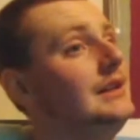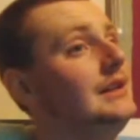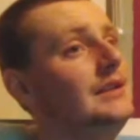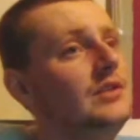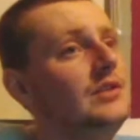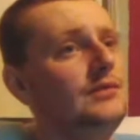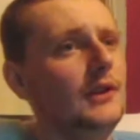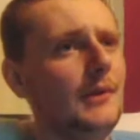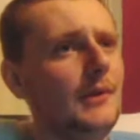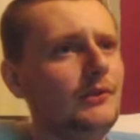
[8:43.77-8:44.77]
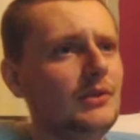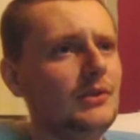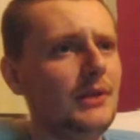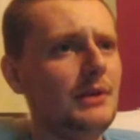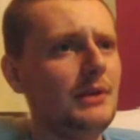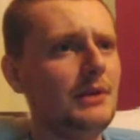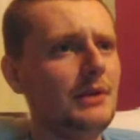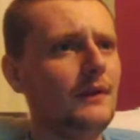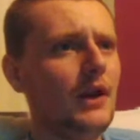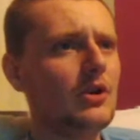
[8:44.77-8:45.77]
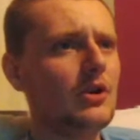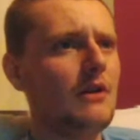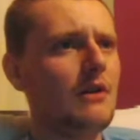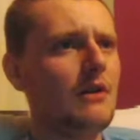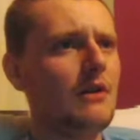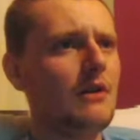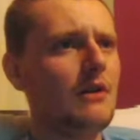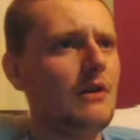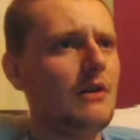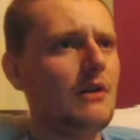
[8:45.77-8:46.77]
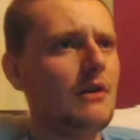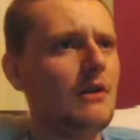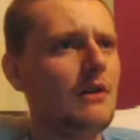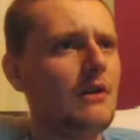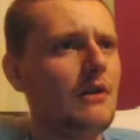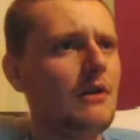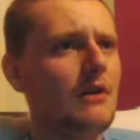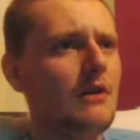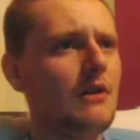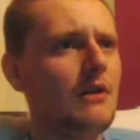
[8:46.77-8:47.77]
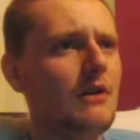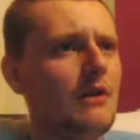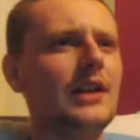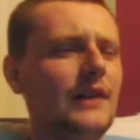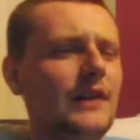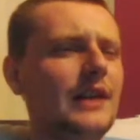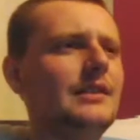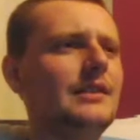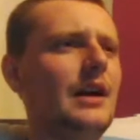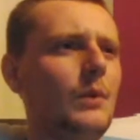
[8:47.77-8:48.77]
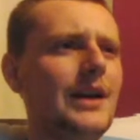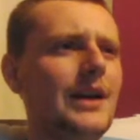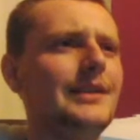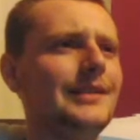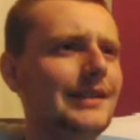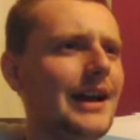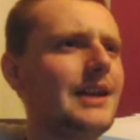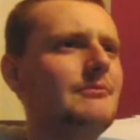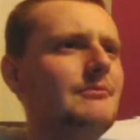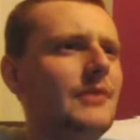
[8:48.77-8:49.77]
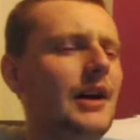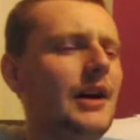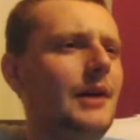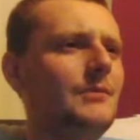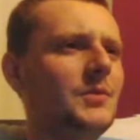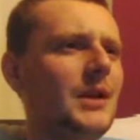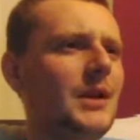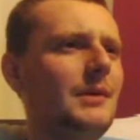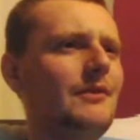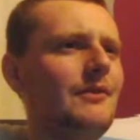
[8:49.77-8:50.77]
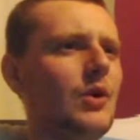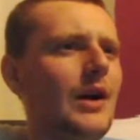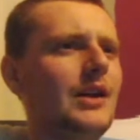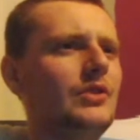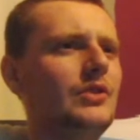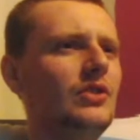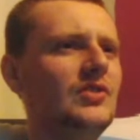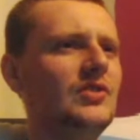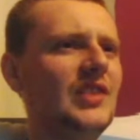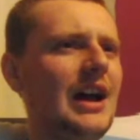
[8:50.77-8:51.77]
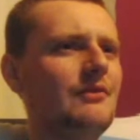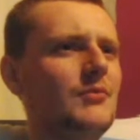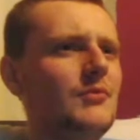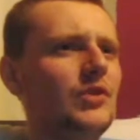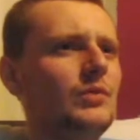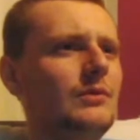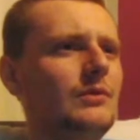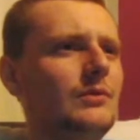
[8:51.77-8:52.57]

So Fulham obviously playing with a lot of confidence. City's slowly started to find their way into the game. It's been a bit of a quiet and dodgy start from us. We've